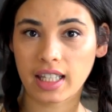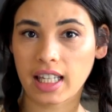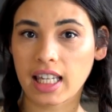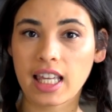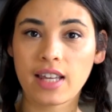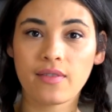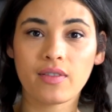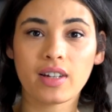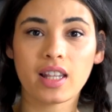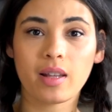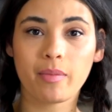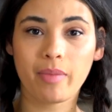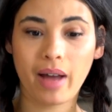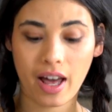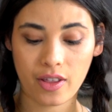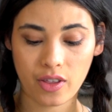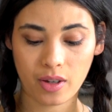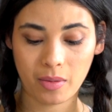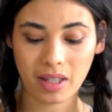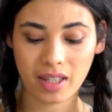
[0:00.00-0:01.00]
Like, even in the
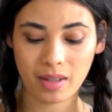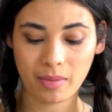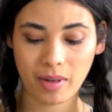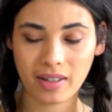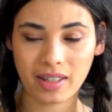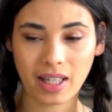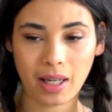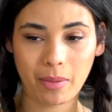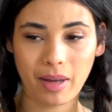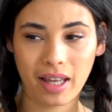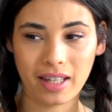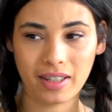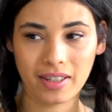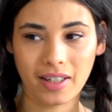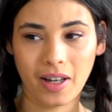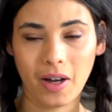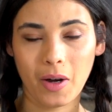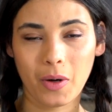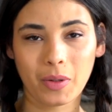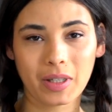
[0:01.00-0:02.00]
bathroom it smells like
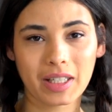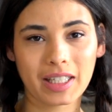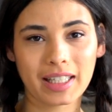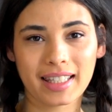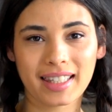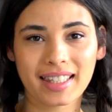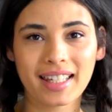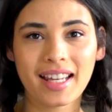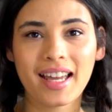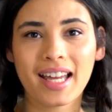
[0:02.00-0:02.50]
pesto, which is